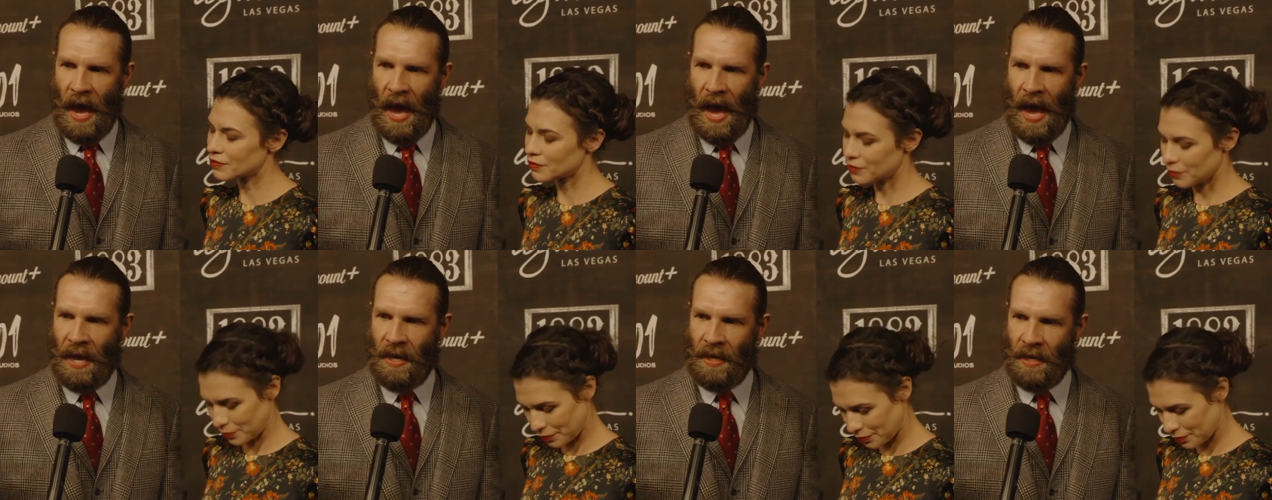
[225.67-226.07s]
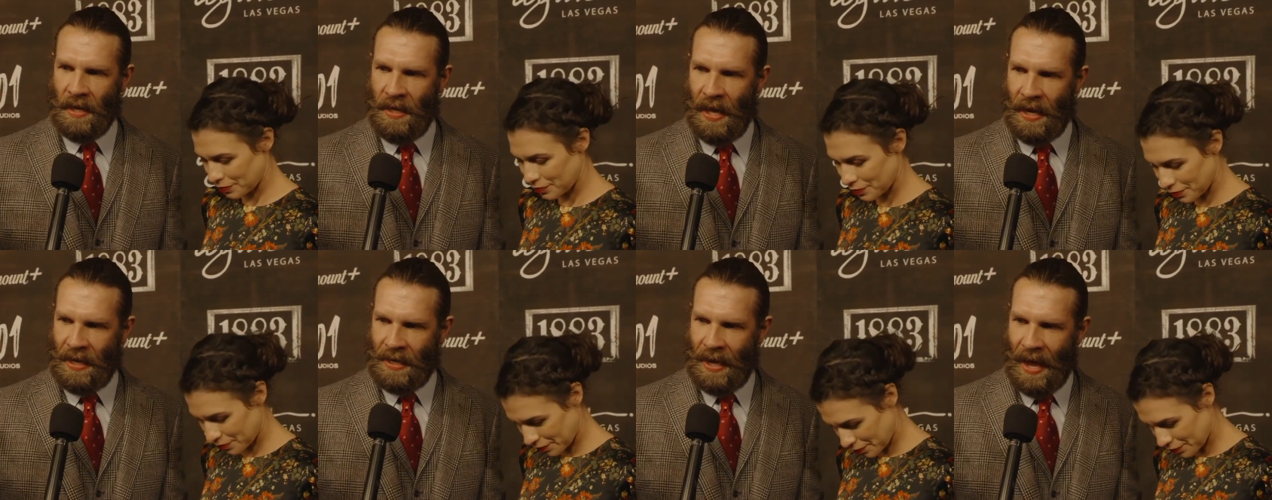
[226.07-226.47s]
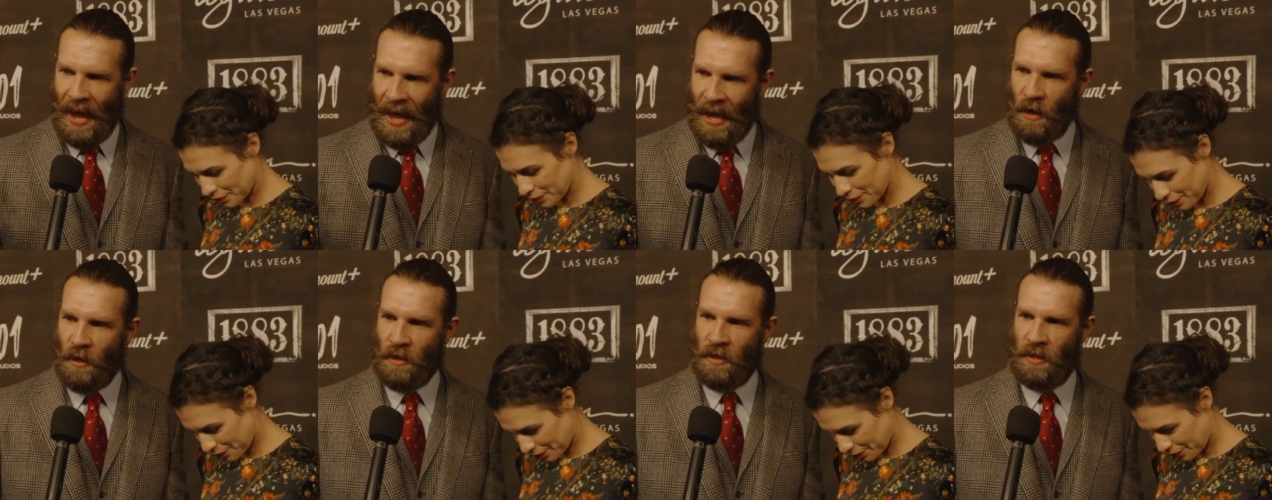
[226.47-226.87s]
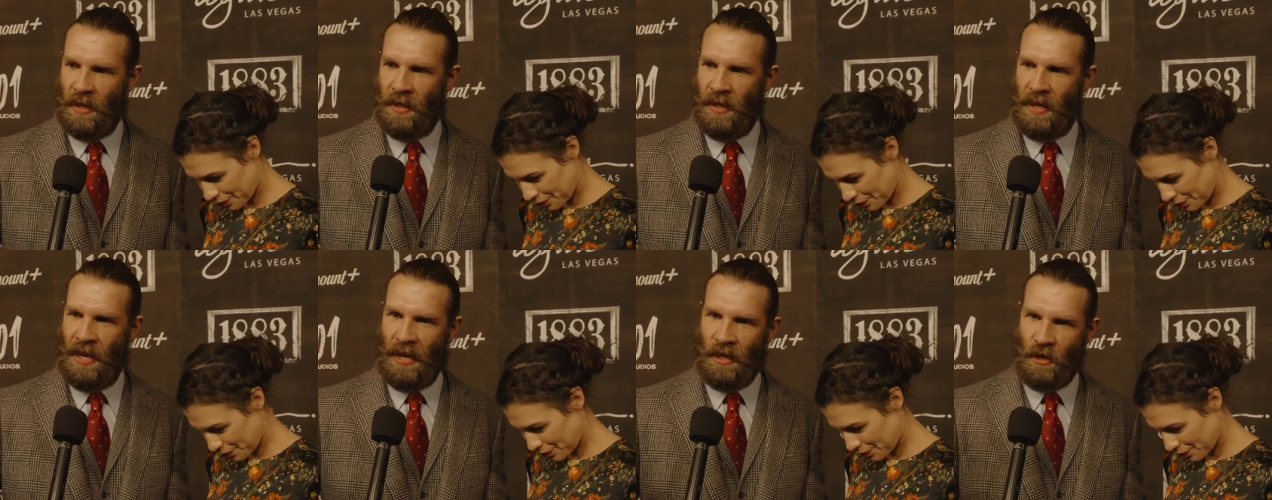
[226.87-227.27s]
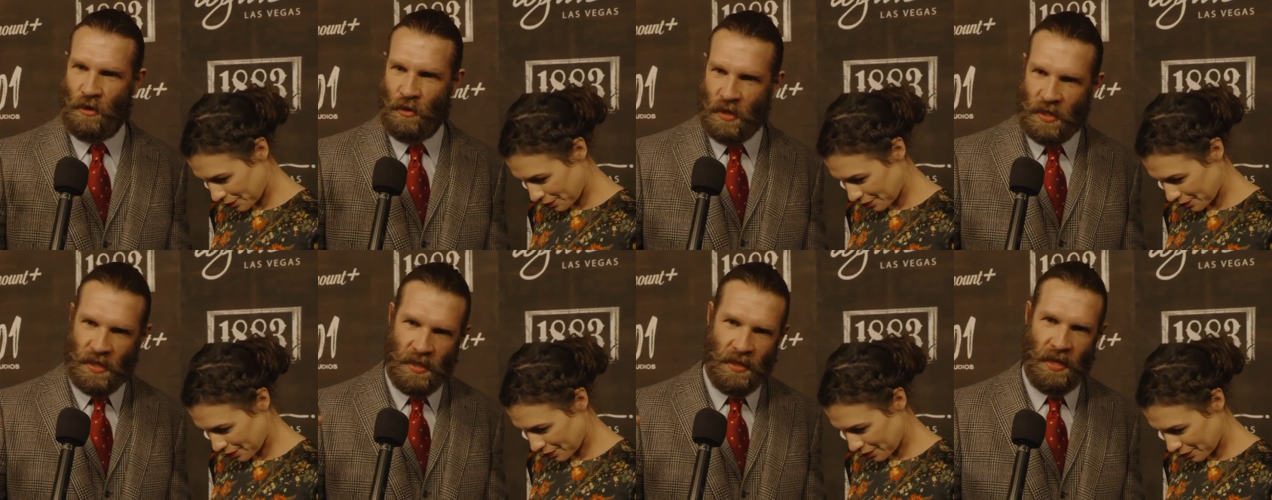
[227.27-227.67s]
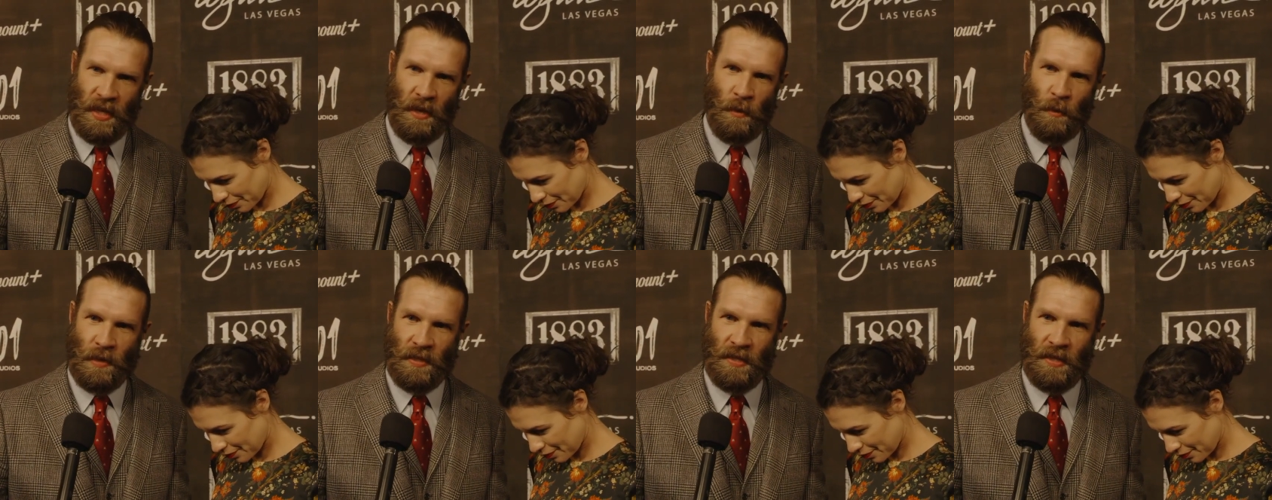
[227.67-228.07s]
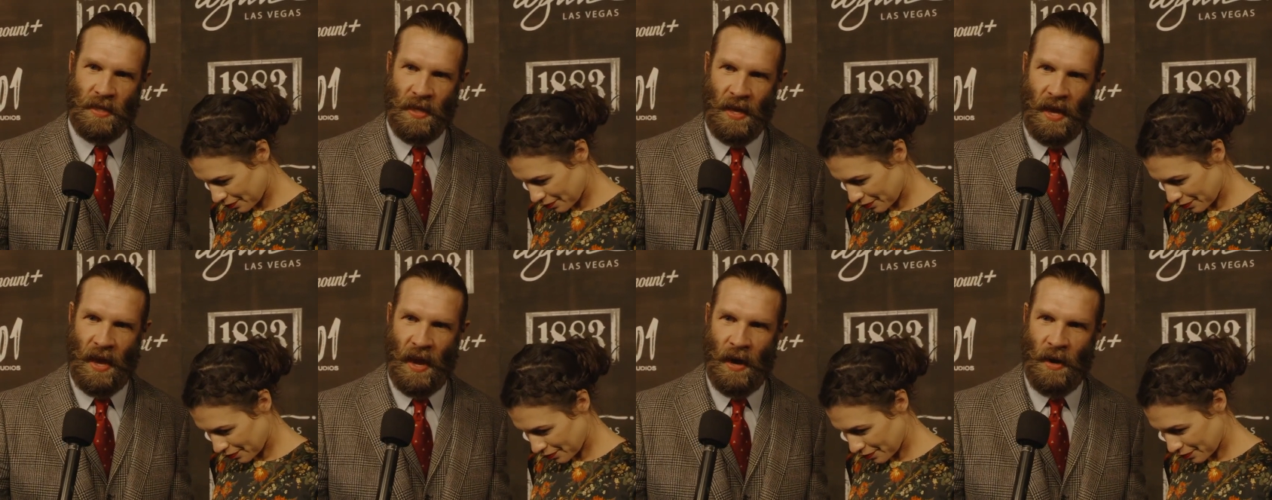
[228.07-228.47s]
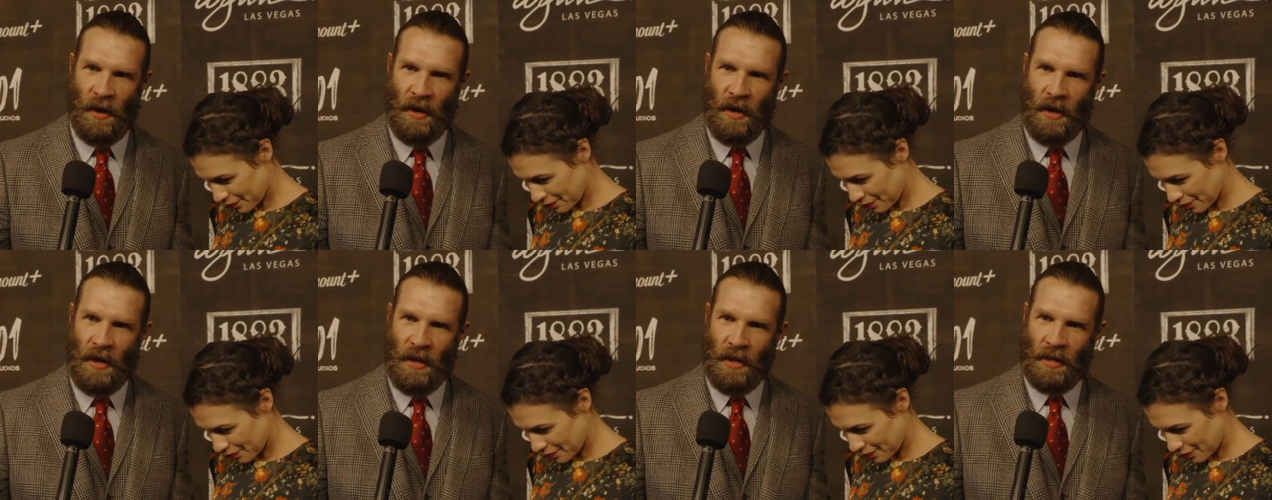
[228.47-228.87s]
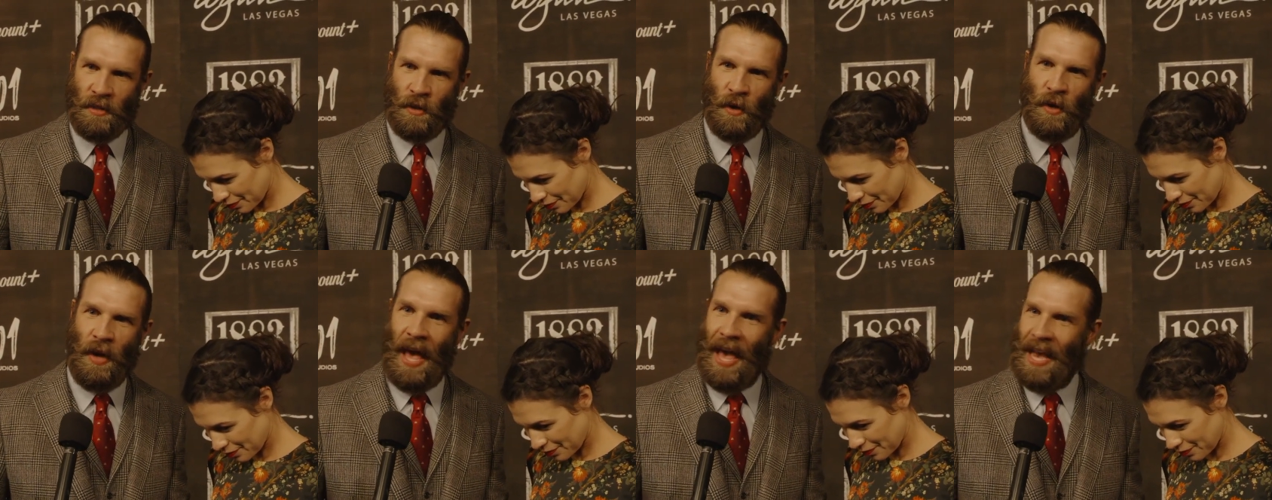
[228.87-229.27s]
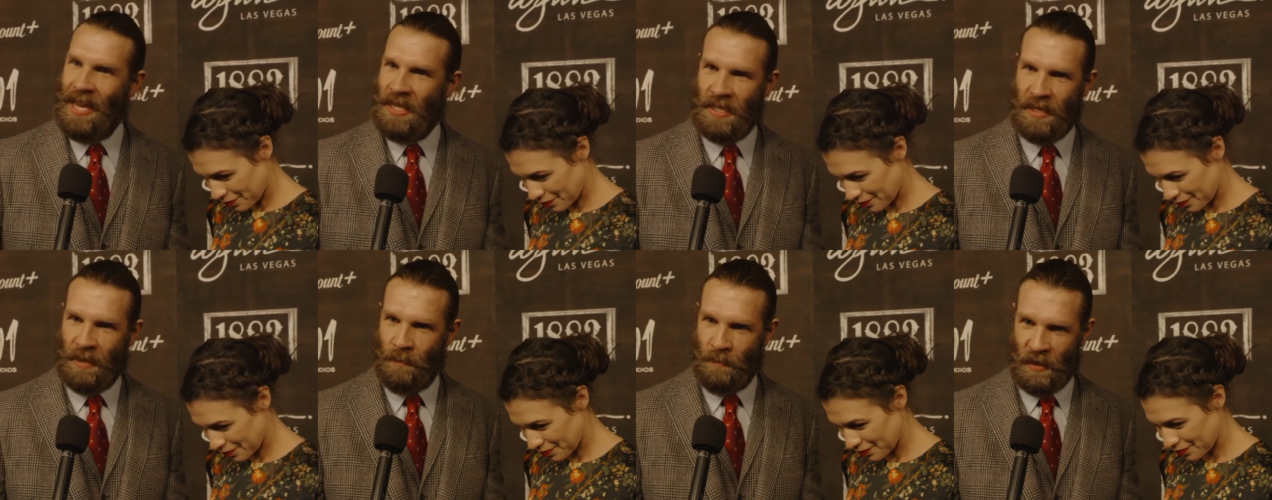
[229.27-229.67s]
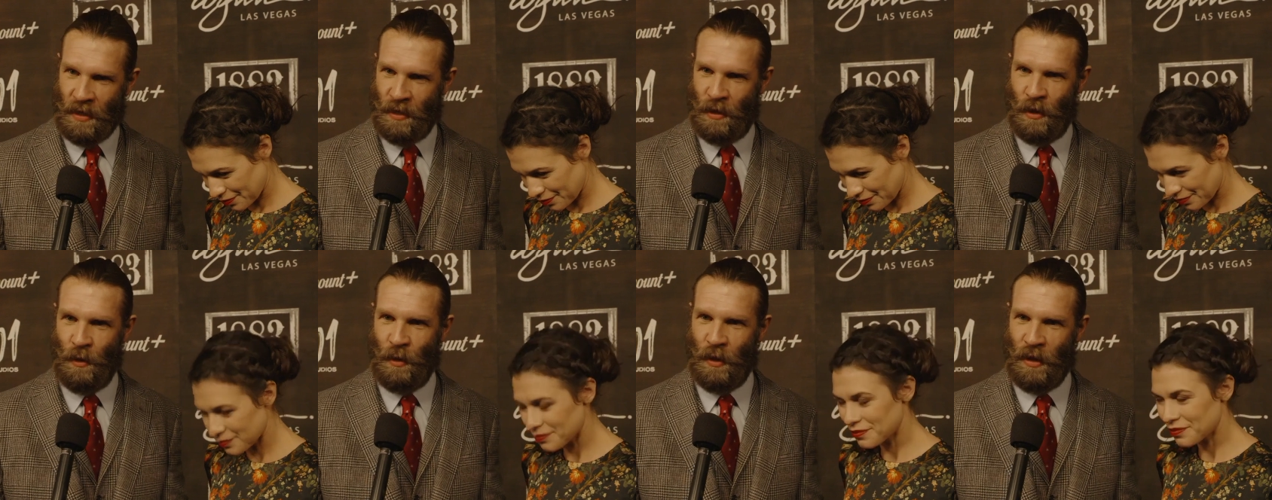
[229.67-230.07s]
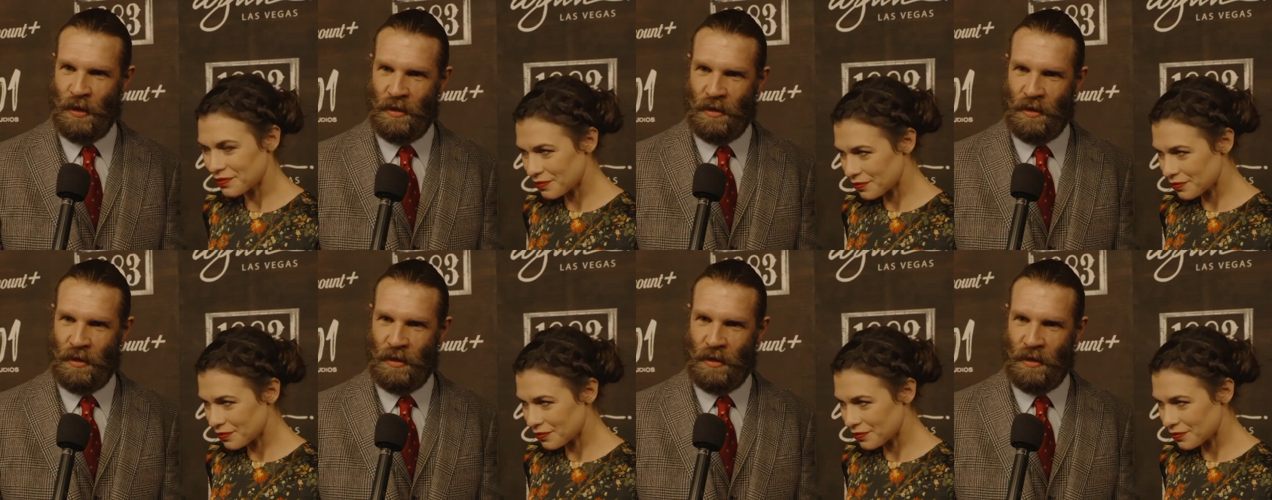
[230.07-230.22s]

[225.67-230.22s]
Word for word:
Speaker 1: and in that chaos and the electricity, what's in the air, is going to add something to it.